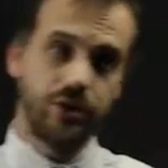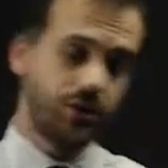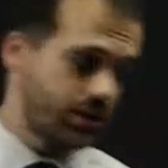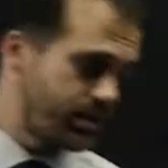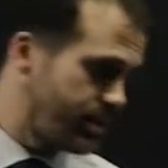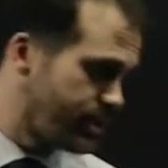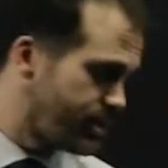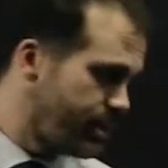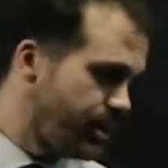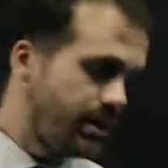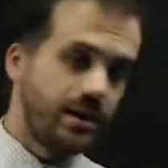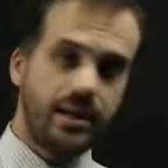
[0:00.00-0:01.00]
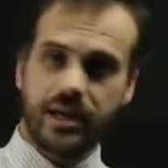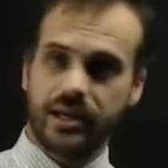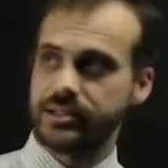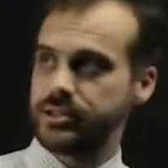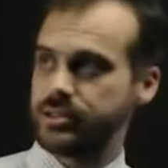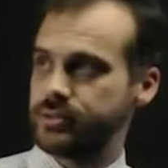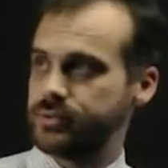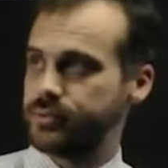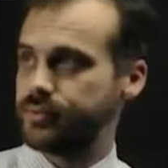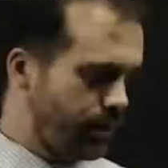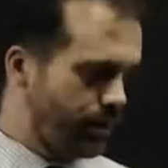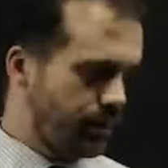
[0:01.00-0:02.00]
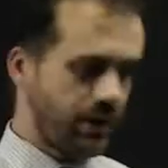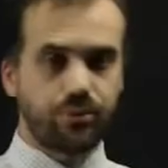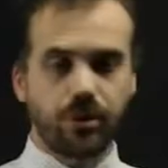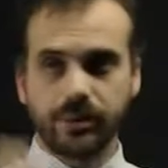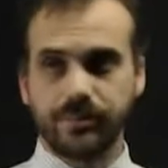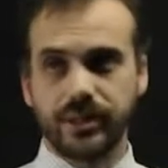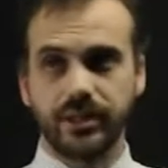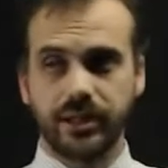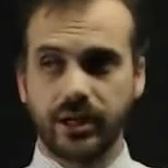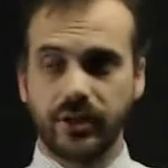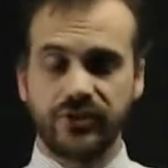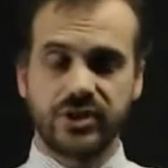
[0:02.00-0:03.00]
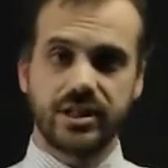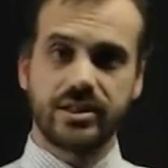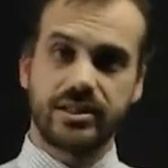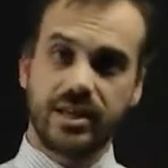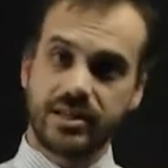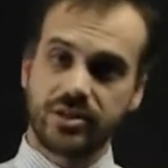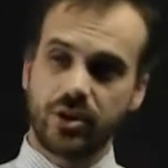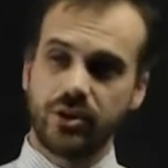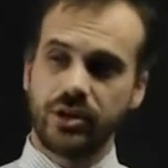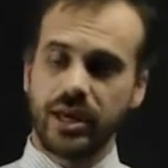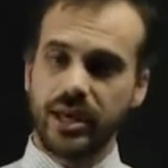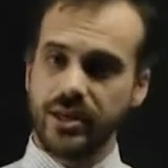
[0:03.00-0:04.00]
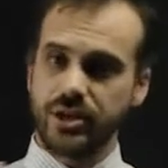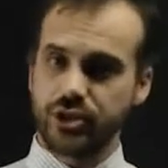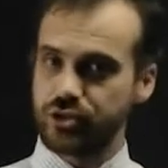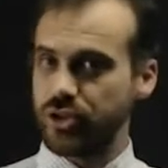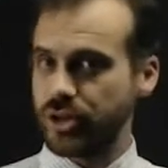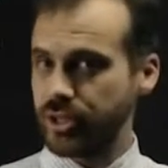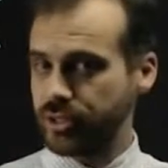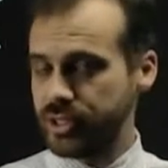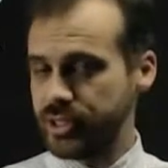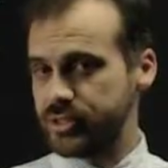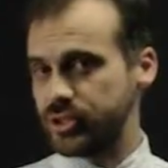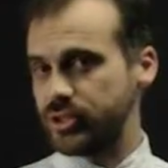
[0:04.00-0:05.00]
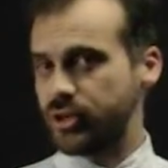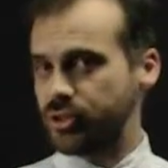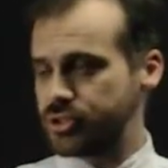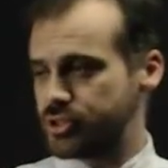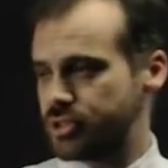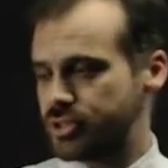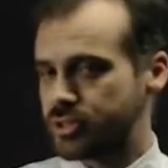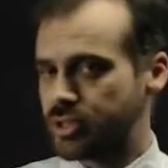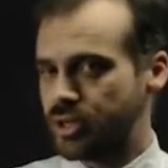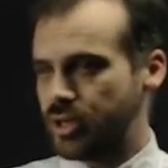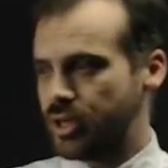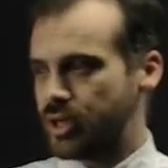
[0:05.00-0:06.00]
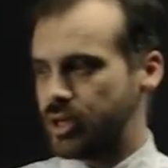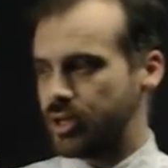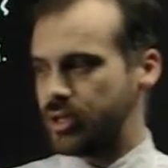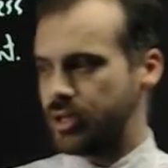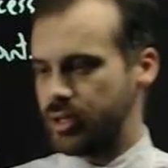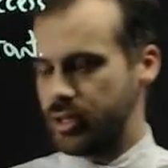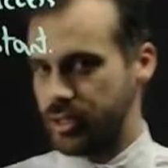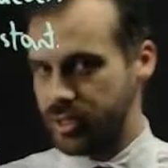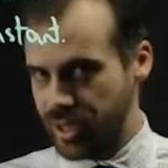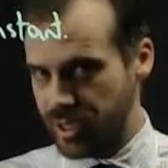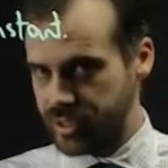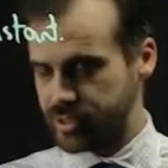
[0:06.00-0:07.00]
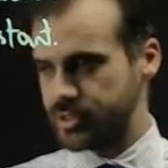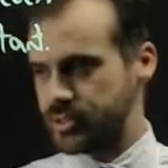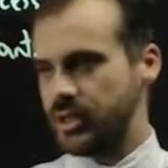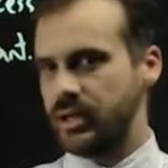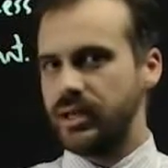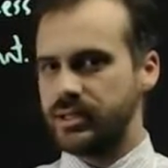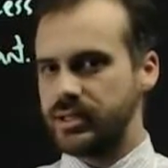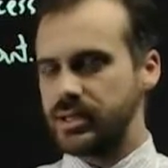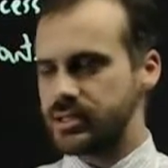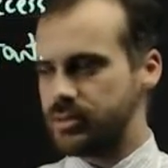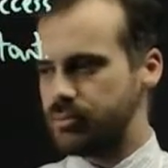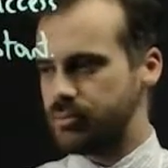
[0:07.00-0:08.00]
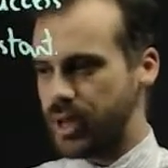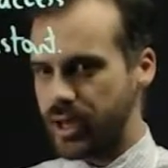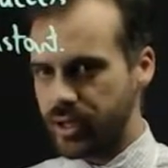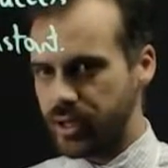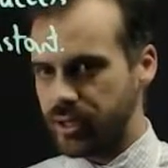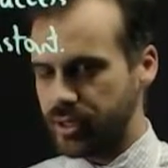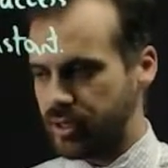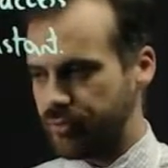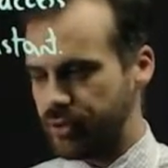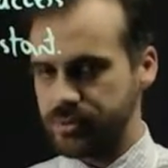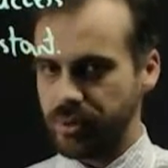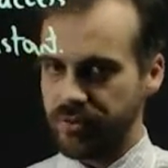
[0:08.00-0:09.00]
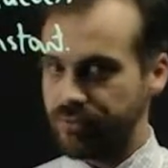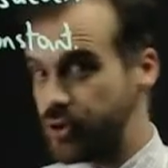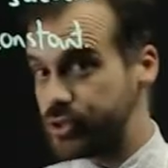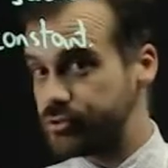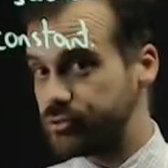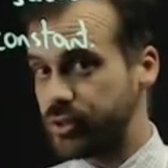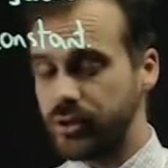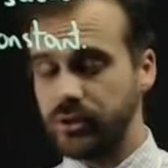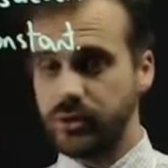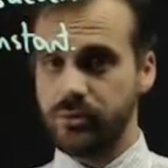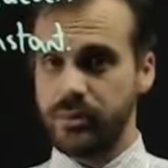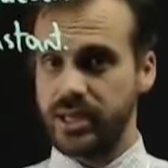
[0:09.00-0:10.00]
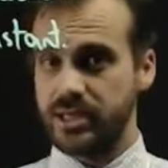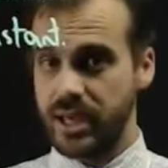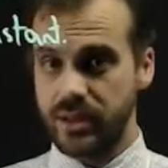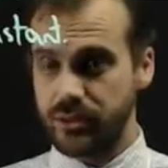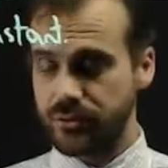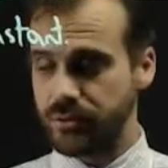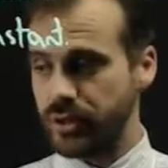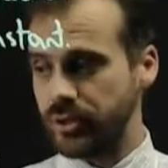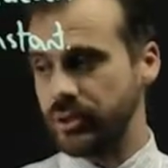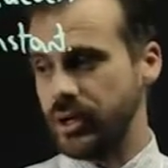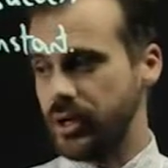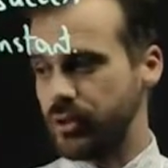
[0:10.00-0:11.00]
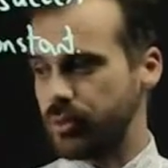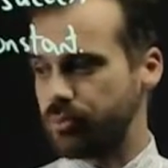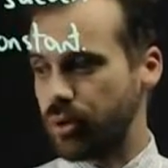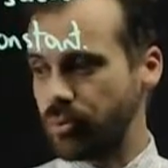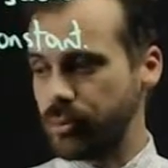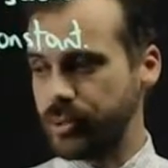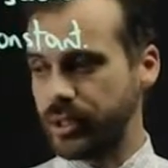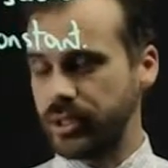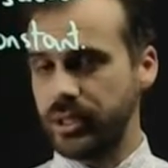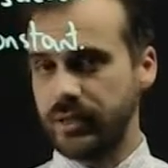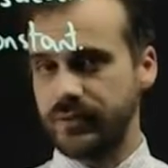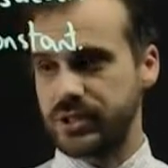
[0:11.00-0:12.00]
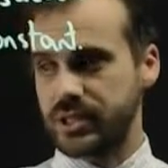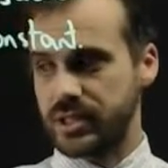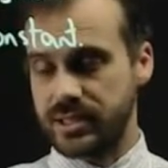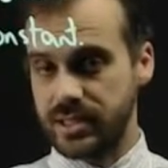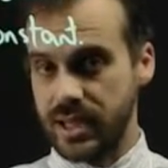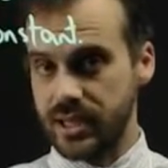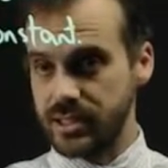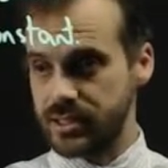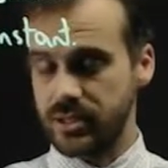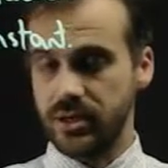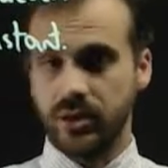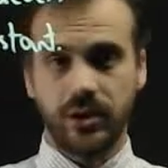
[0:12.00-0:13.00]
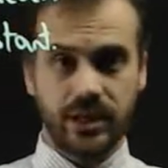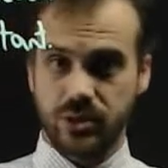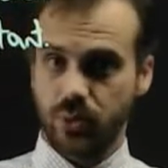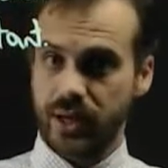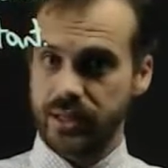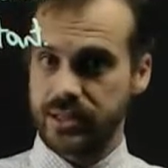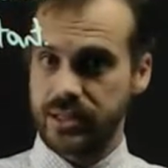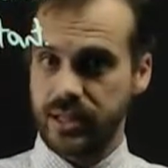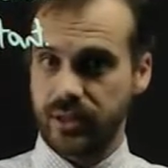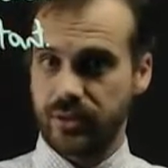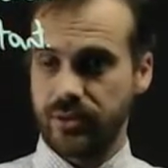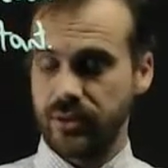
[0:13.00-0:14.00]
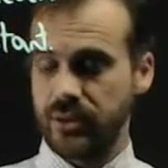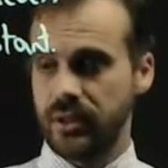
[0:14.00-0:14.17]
not a six. Next, the probability of success on each trial is constant. Yes, it doesn't matter if it's my first roll or my tenth roll. The probability of success is one sixth.